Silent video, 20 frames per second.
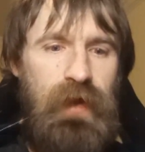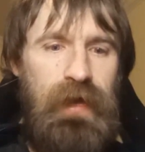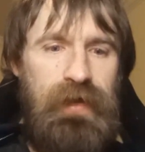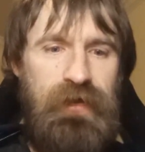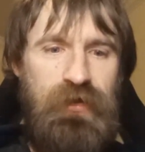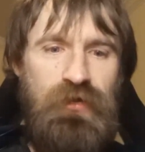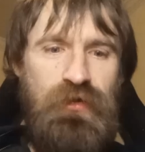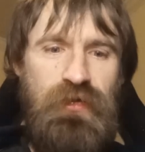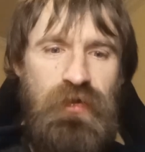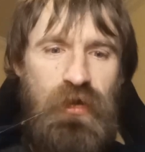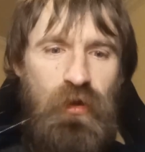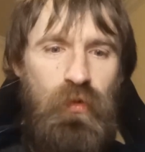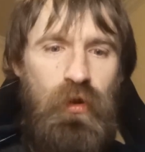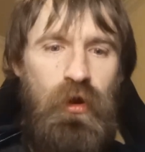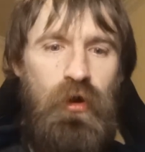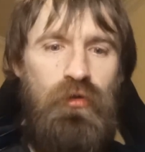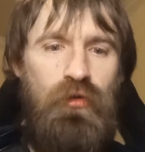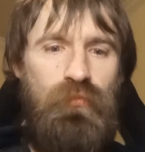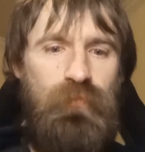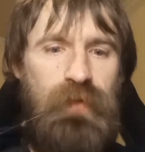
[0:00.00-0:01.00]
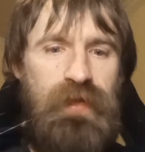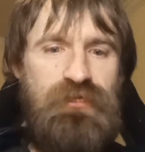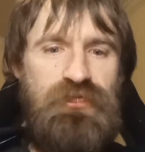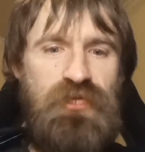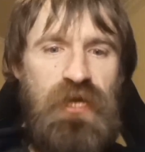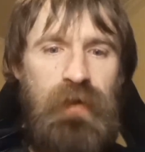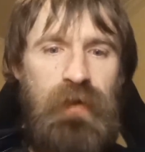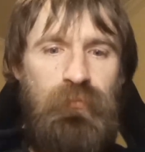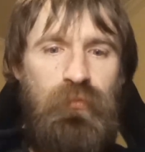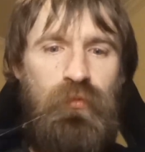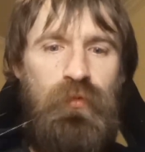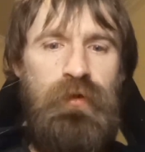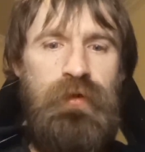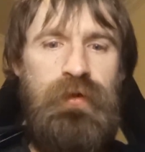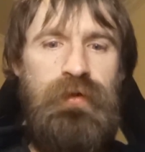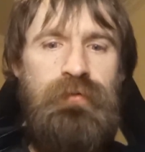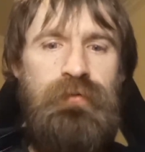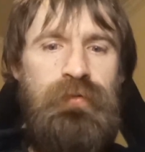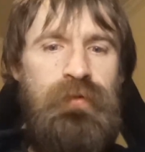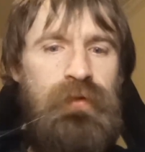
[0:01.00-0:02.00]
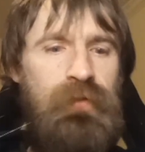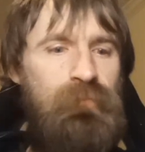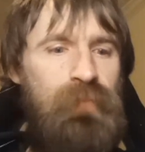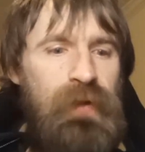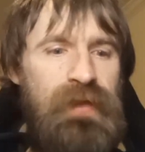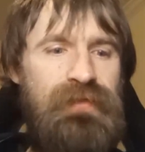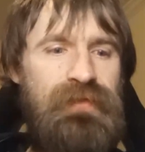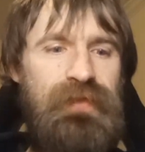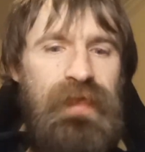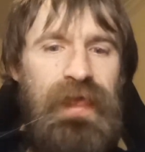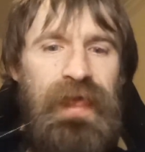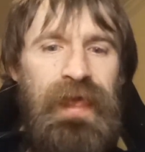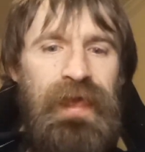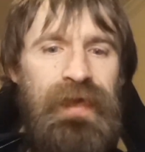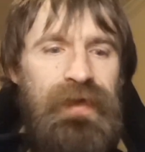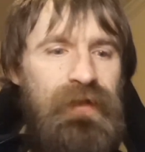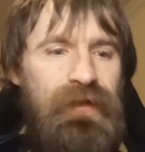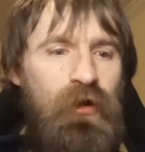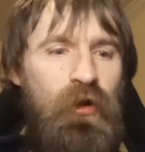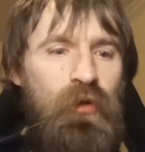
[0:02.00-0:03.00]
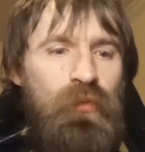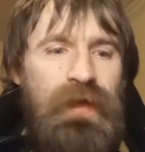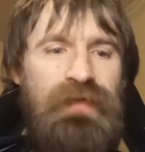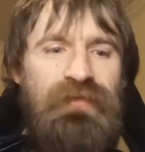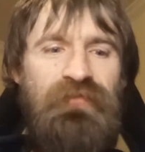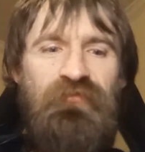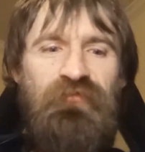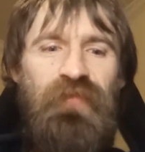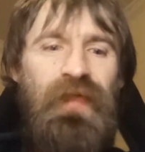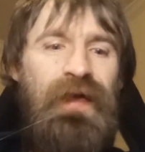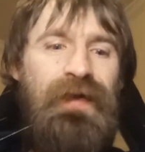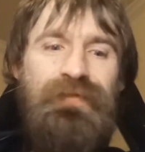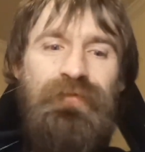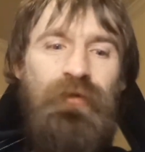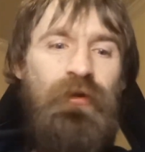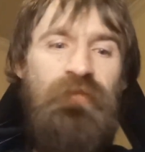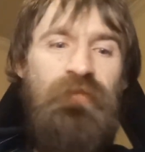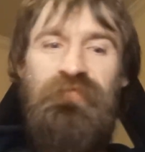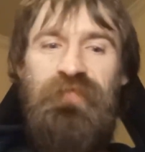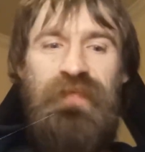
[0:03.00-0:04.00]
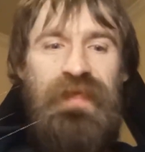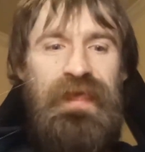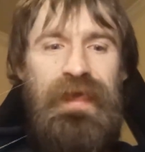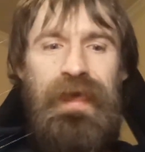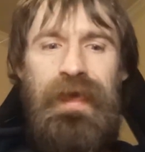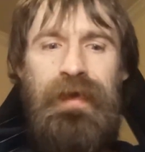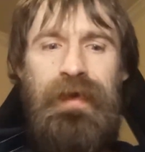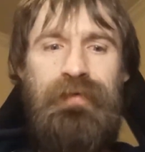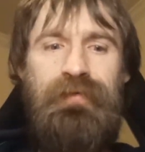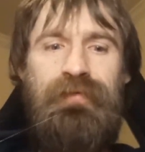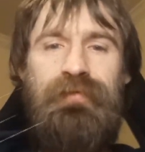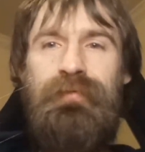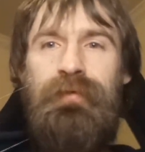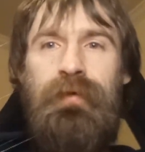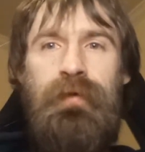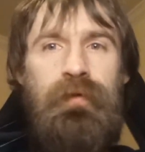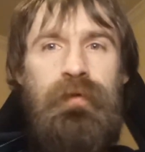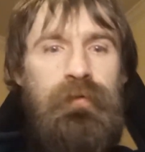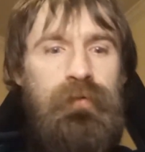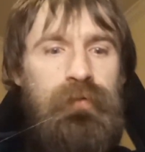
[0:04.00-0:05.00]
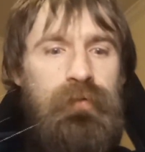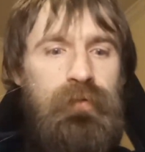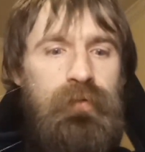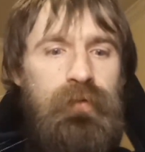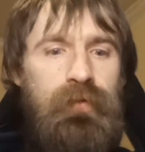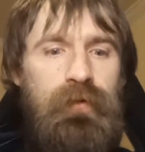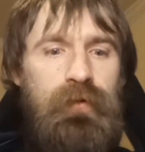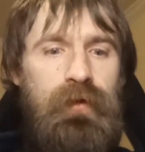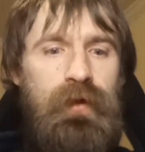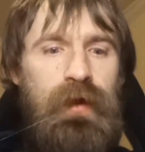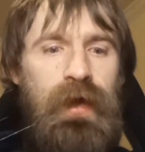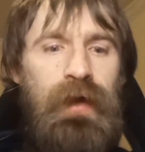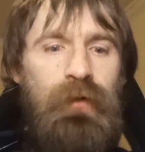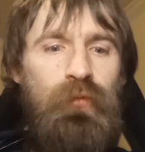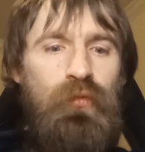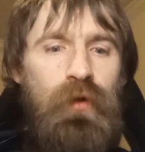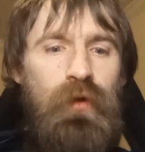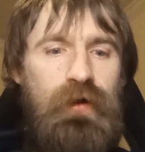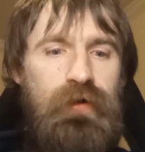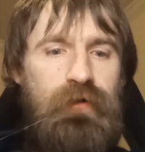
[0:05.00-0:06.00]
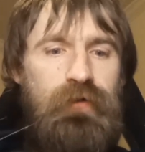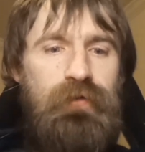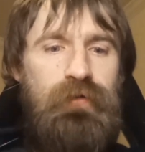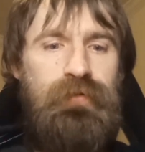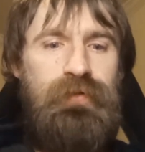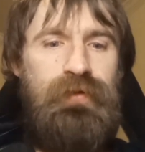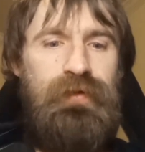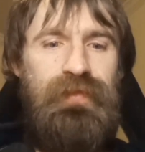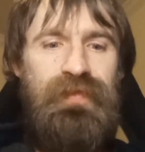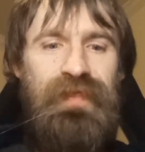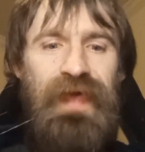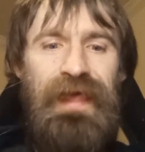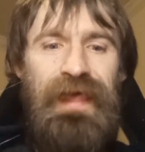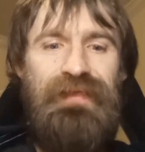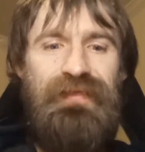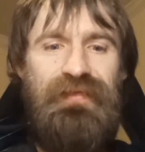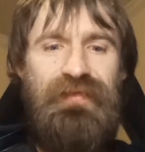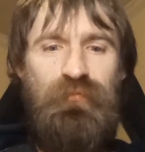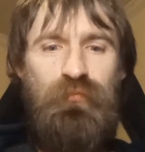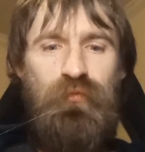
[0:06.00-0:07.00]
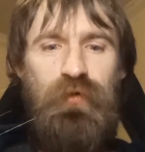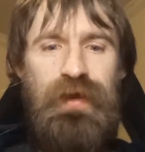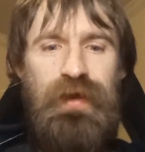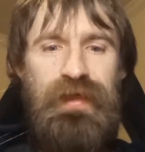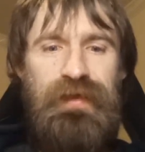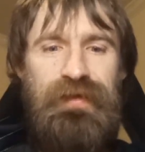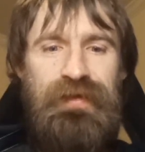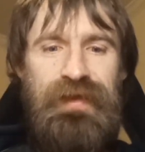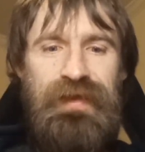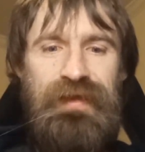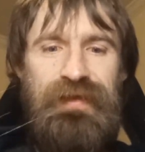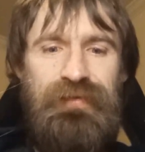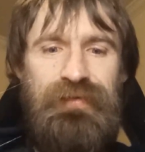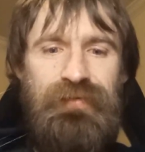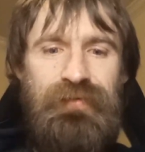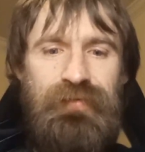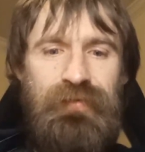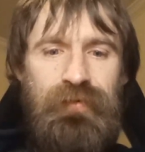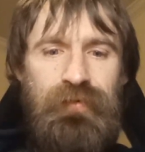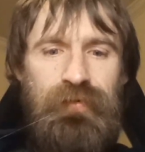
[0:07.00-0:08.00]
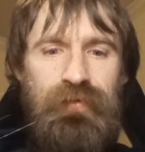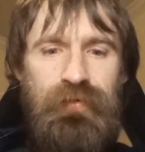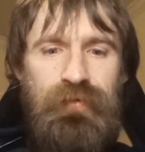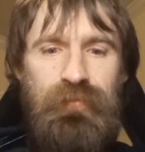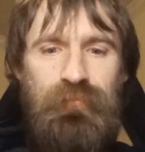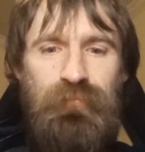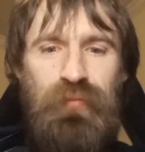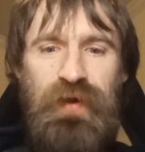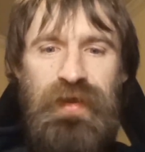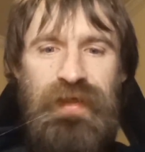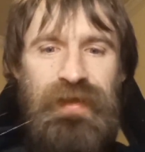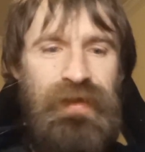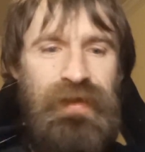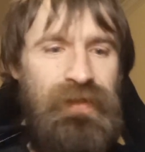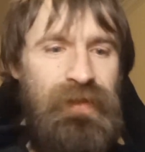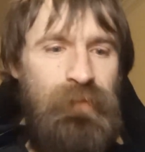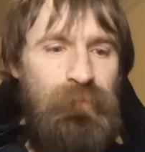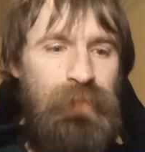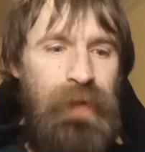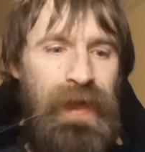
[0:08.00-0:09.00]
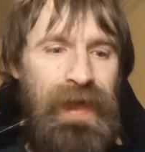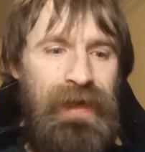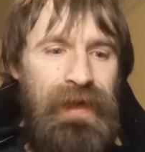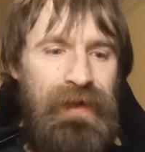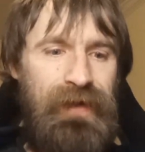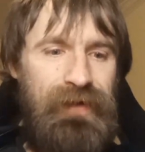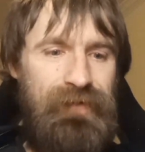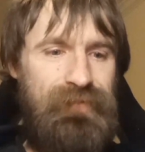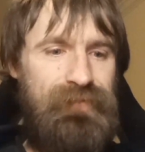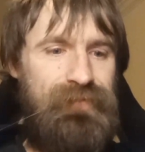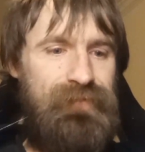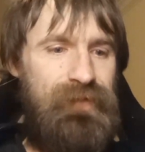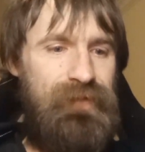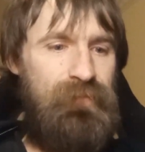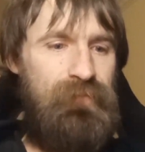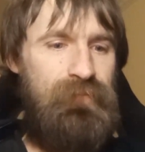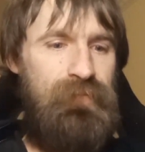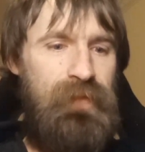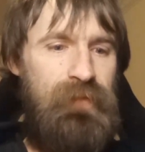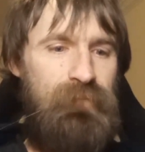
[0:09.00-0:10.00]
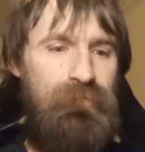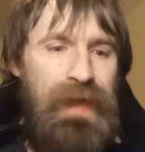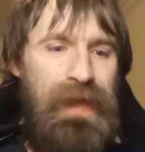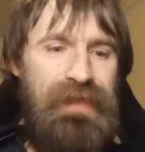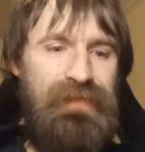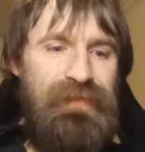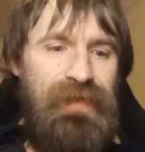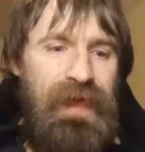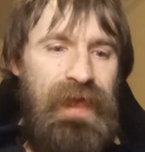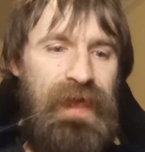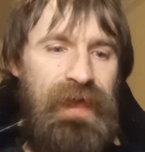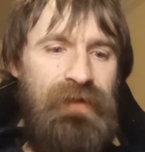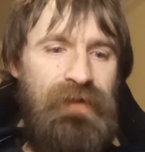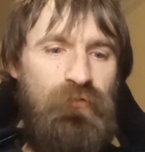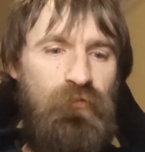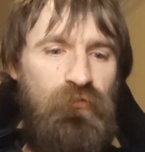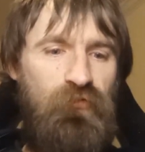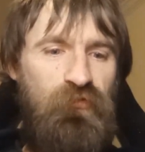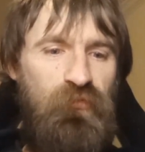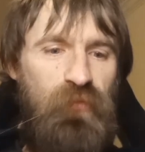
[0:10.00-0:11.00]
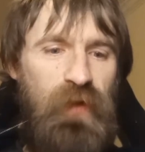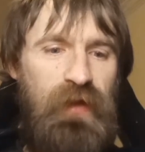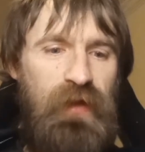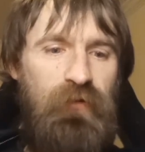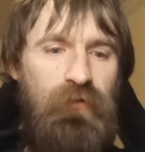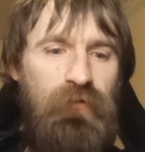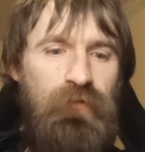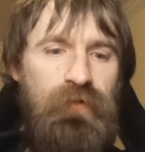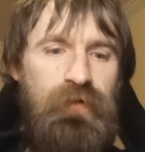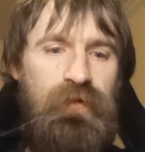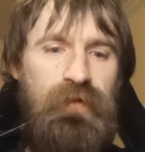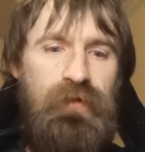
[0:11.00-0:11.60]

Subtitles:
I could go home and chop wood, but the head always flies off the axe. Hot water, that's what it needs. Put it in the bath and make the handle swell.